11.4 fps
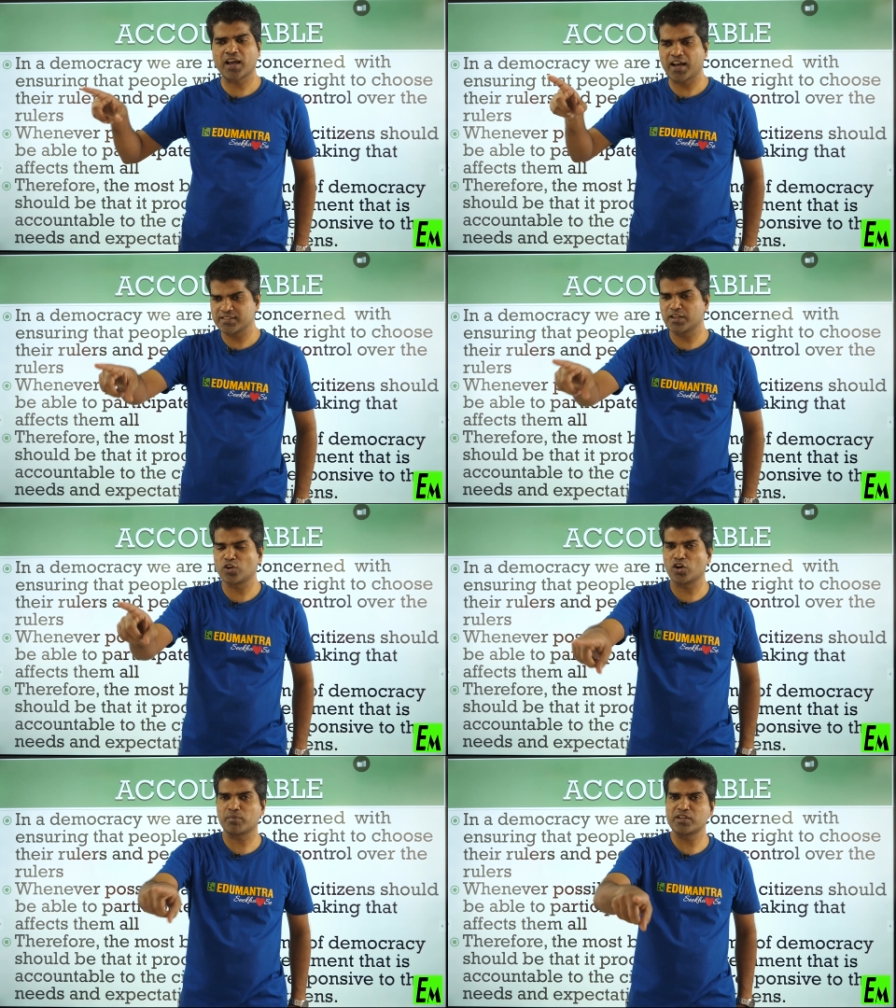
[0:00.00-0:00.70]
As a
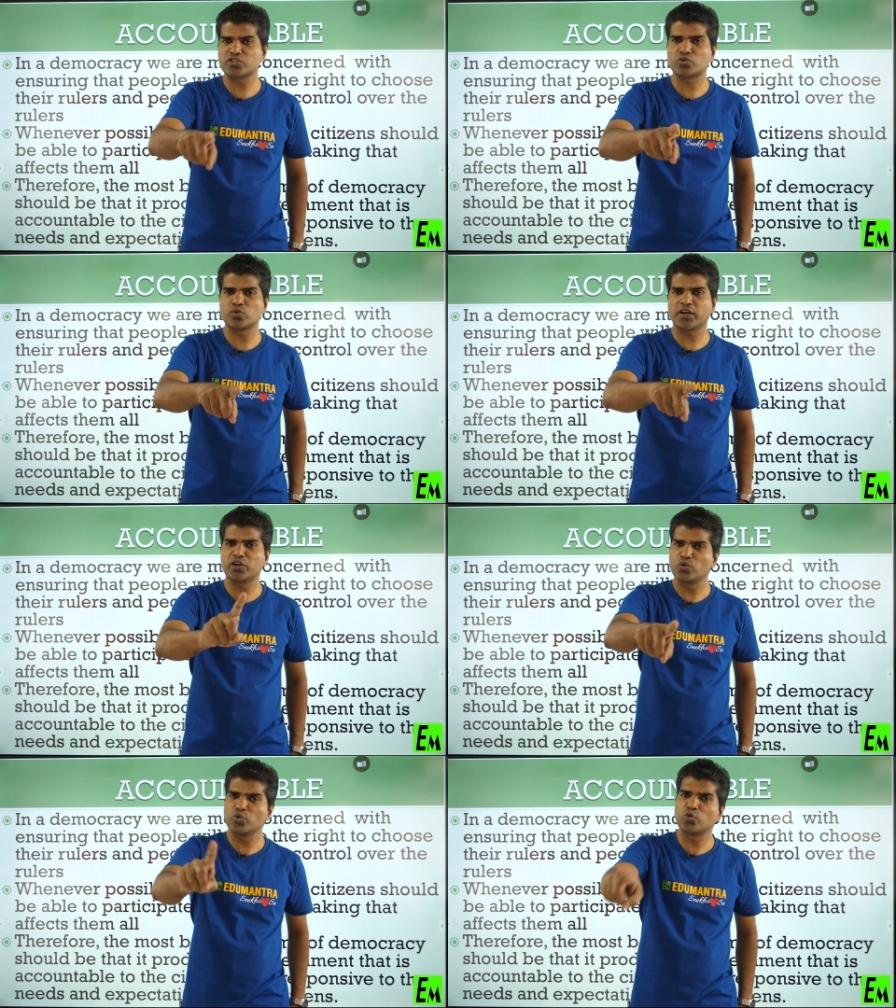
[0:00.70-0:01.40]
normal
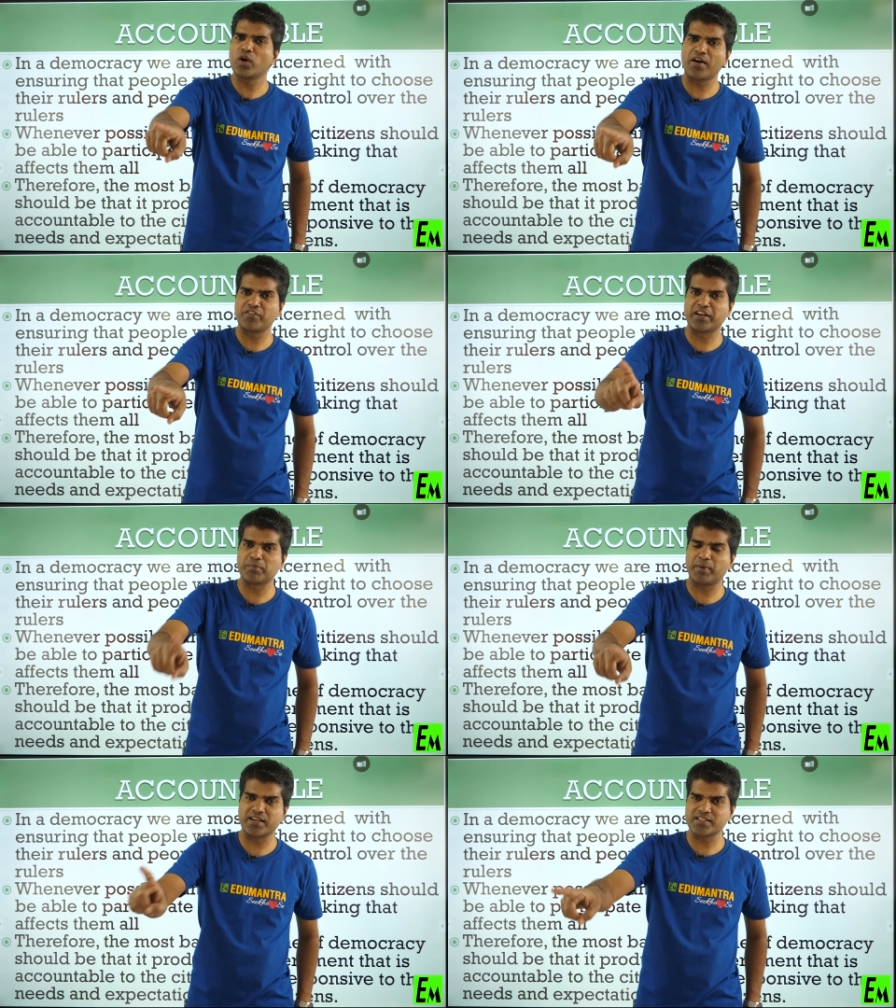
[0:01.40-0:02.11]
student, do you have
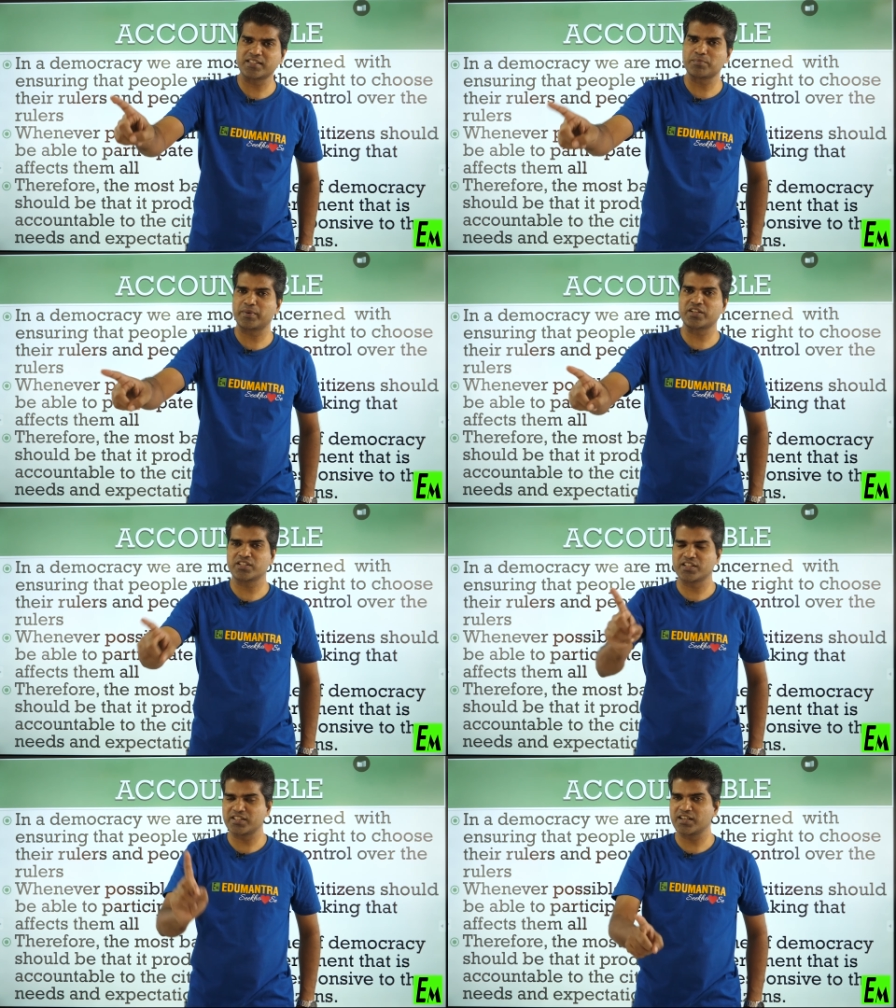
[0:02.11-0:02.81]
any
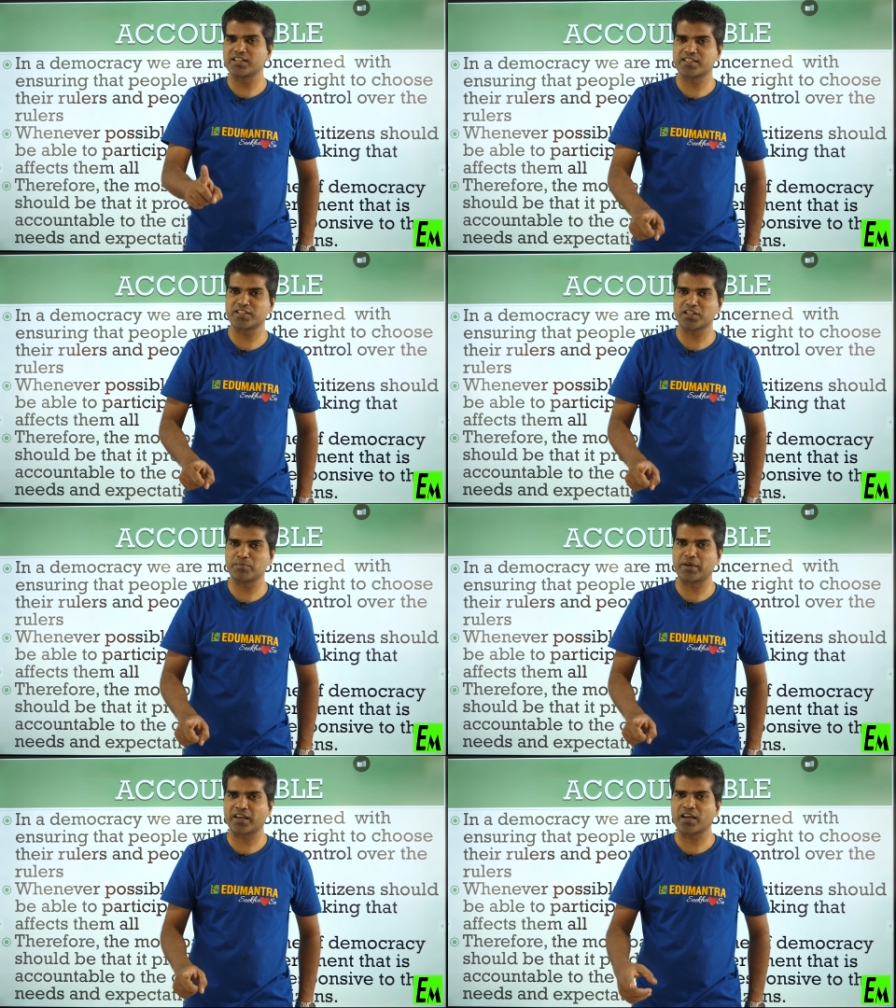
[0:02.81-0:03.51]
participation in the
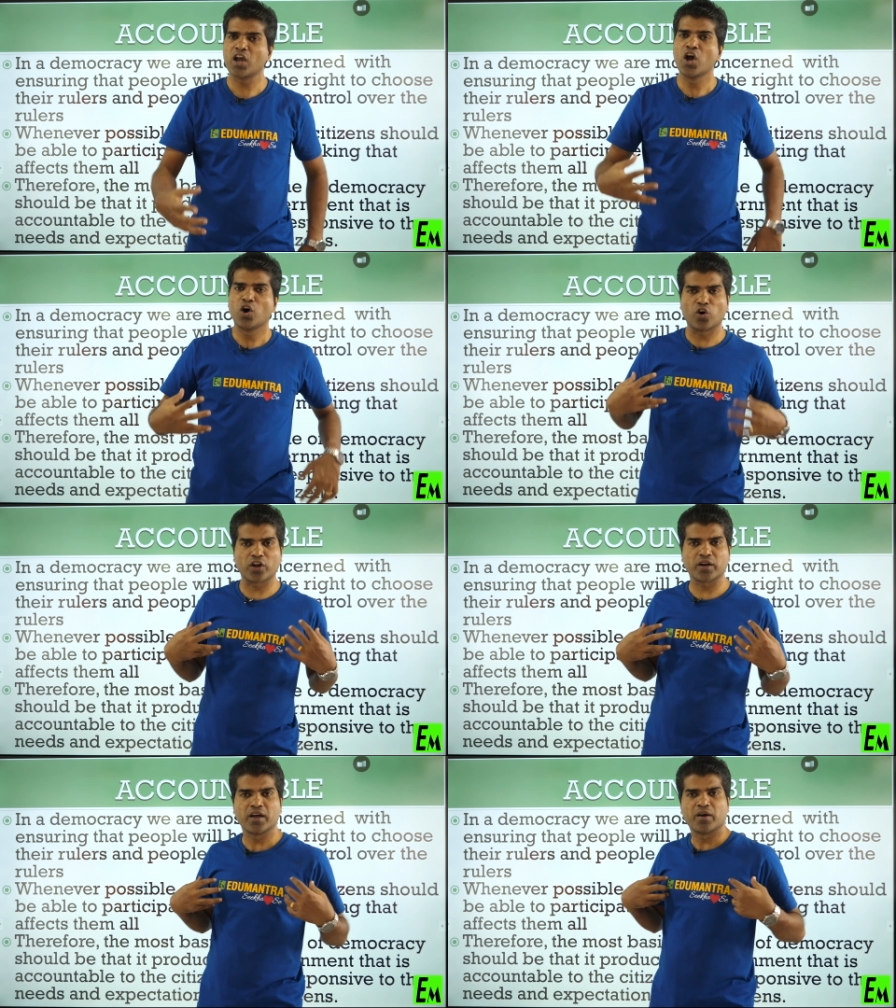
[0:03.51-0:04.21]
decision making,
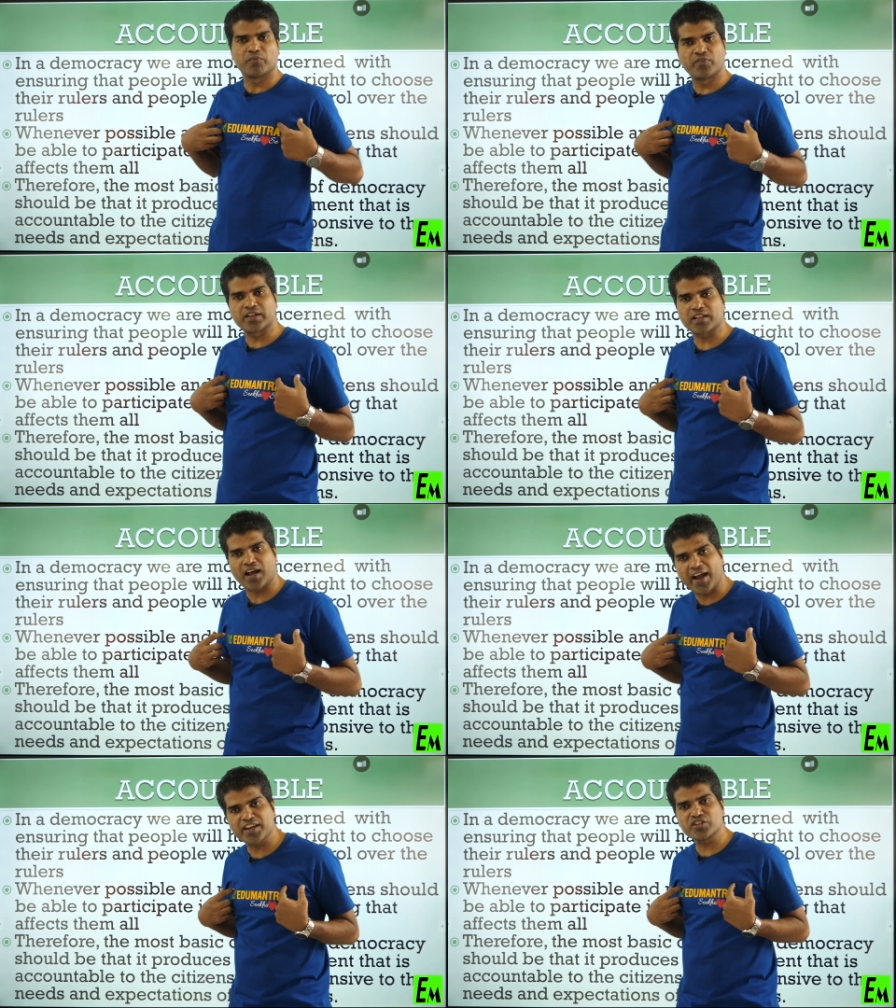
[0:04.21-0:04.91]
or whether
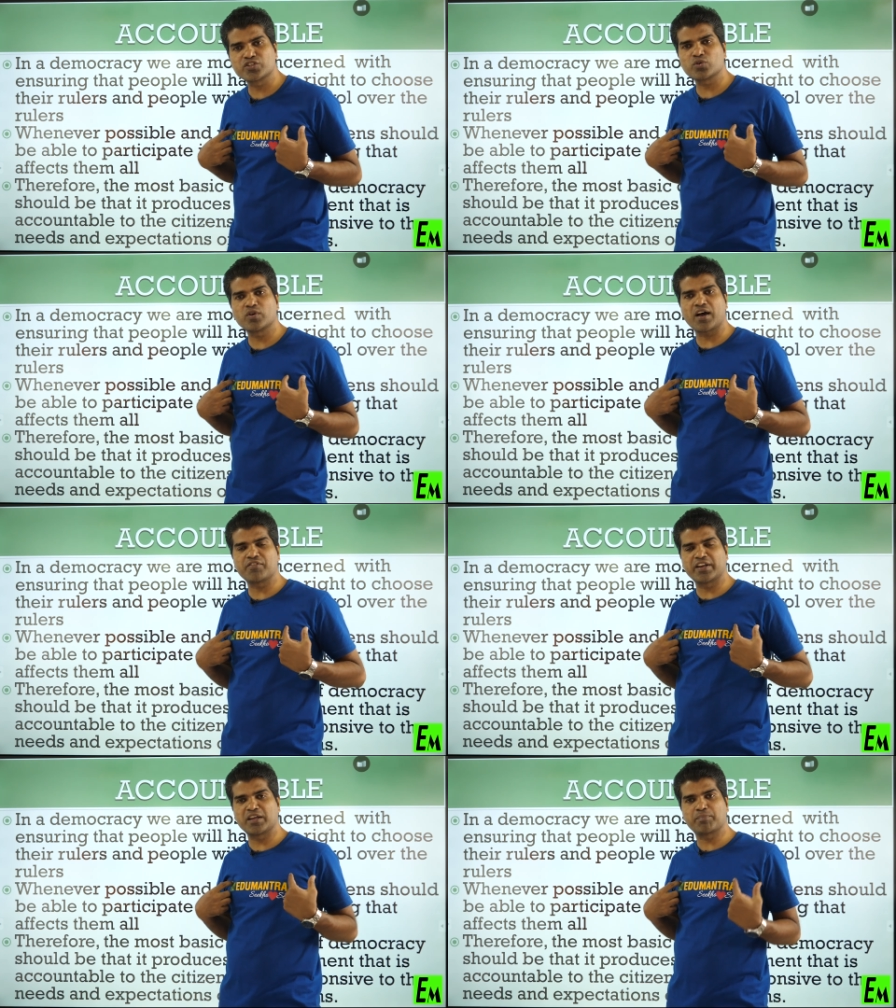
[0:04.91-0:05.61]
I should
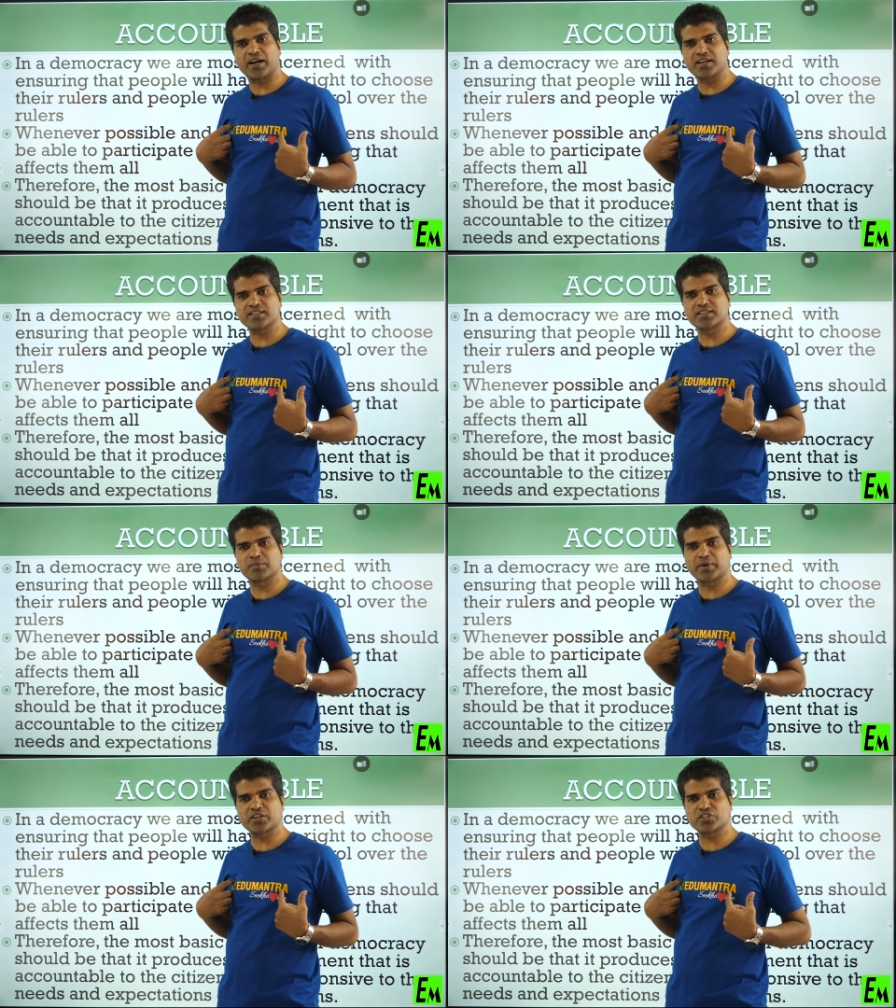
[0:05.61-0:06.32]
have any
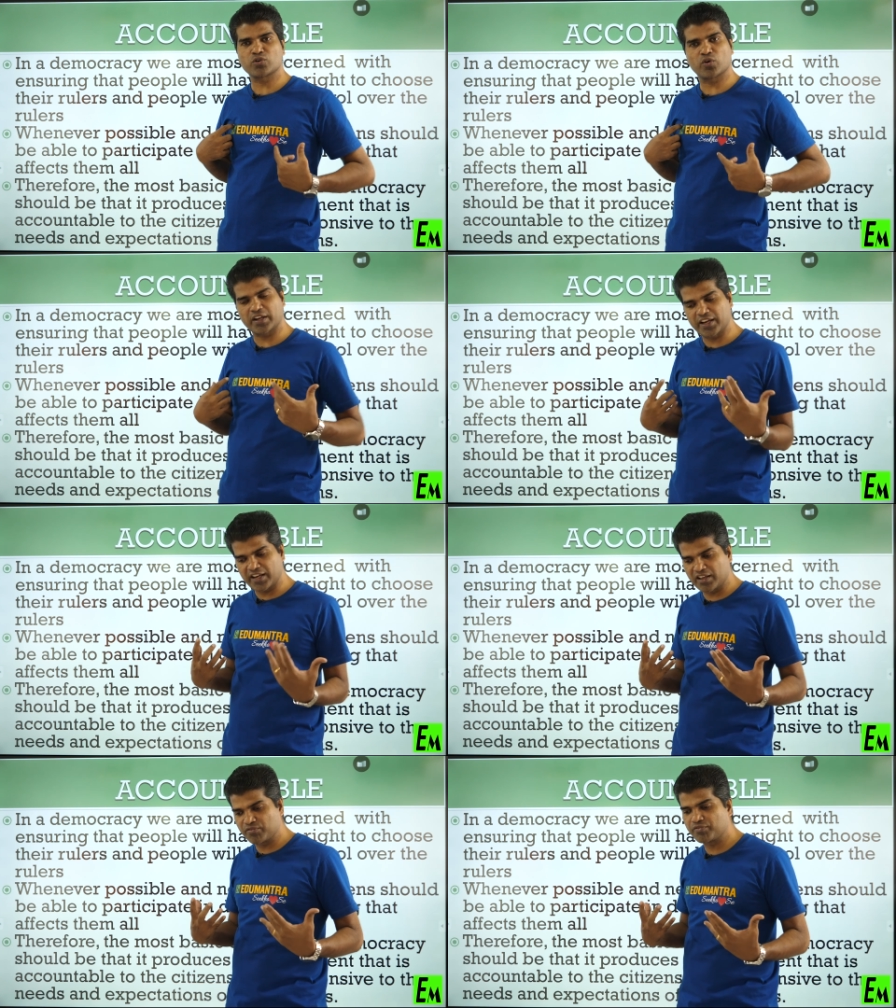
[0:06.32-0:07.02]
participation or
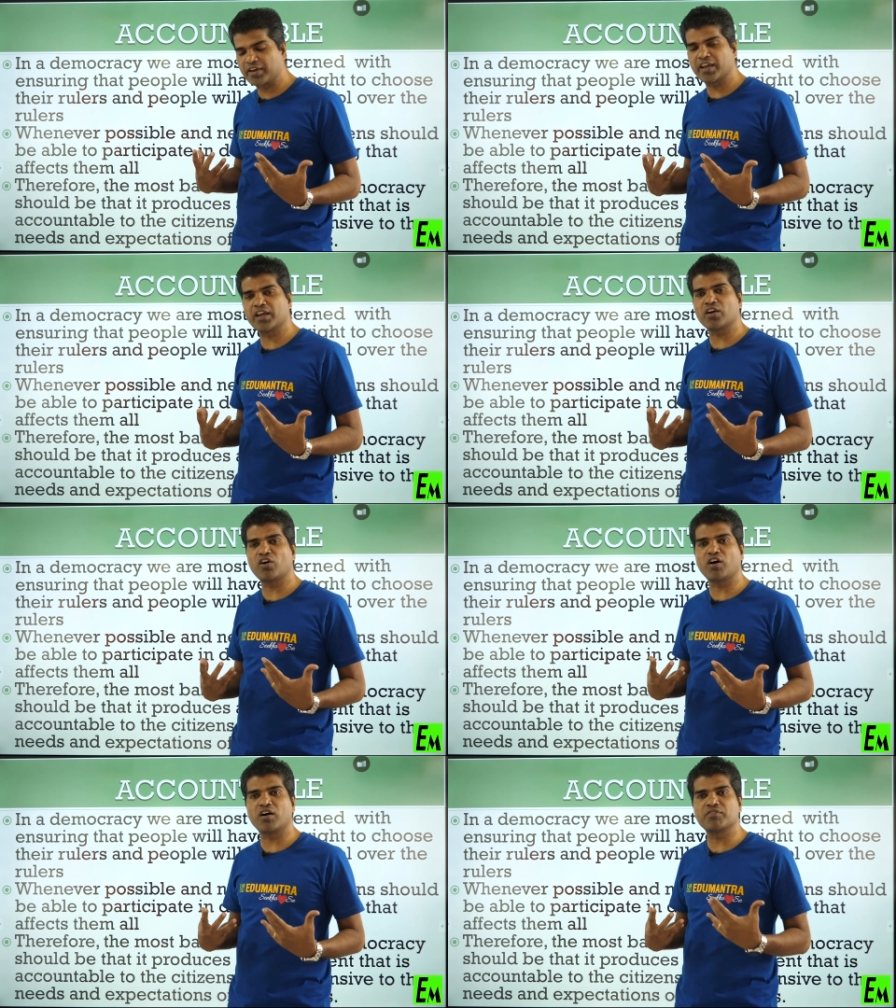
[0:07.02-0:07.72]
any way
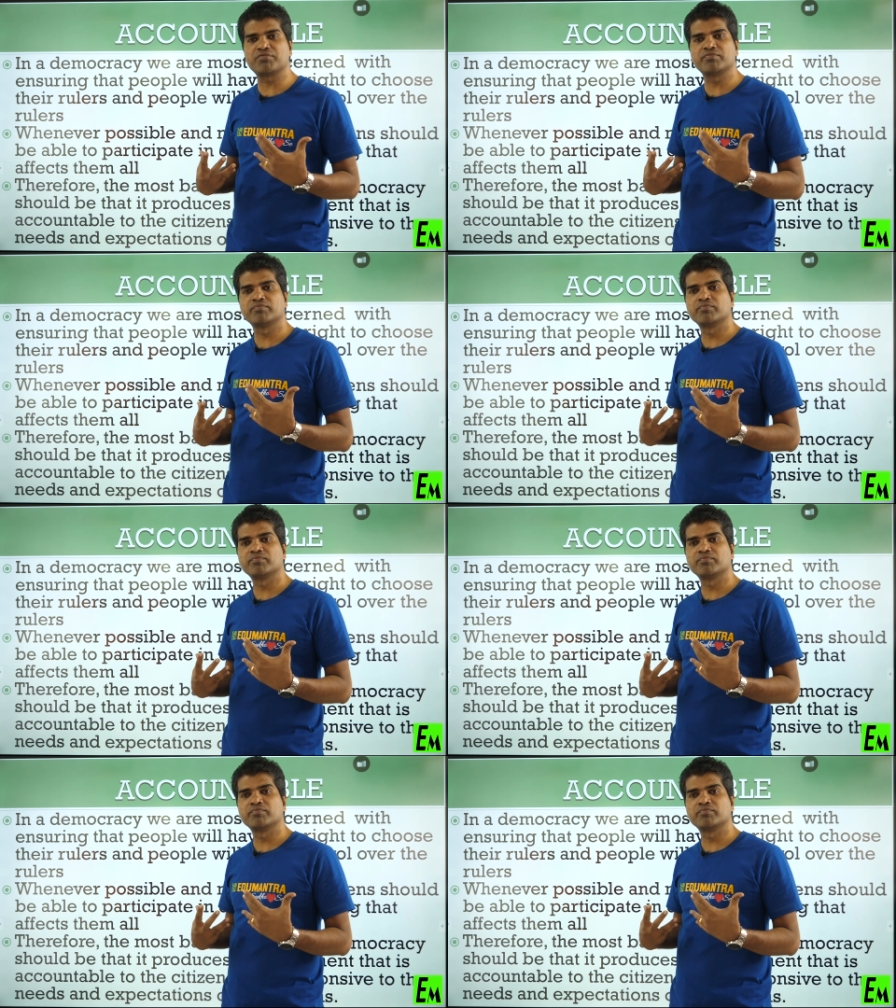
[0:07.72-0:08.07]
of